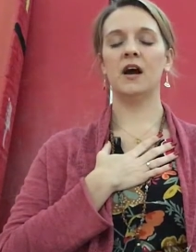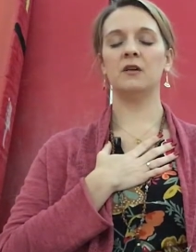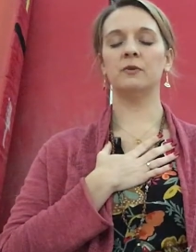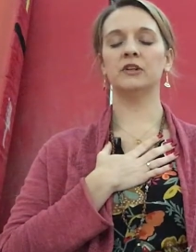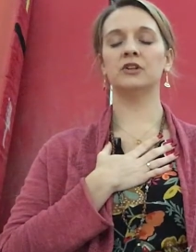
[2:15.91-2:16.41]

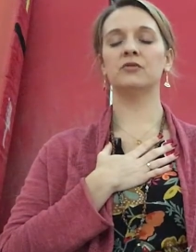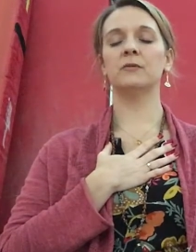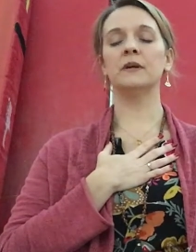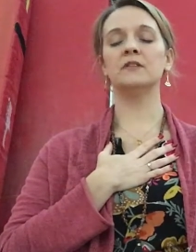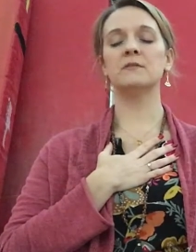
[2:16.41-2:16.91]
I wish for
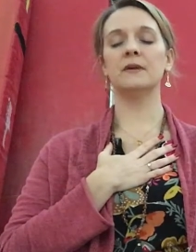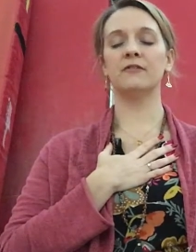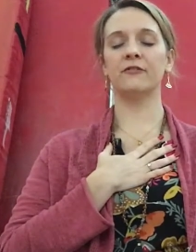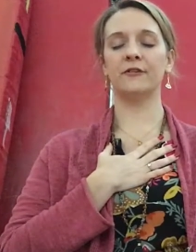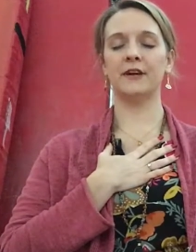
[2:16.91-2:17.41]
me to be
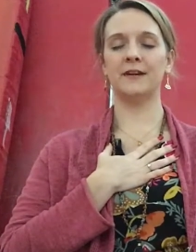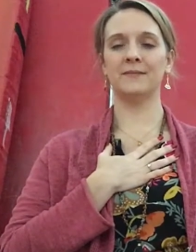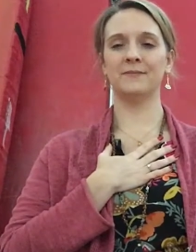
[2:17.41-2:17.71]
free.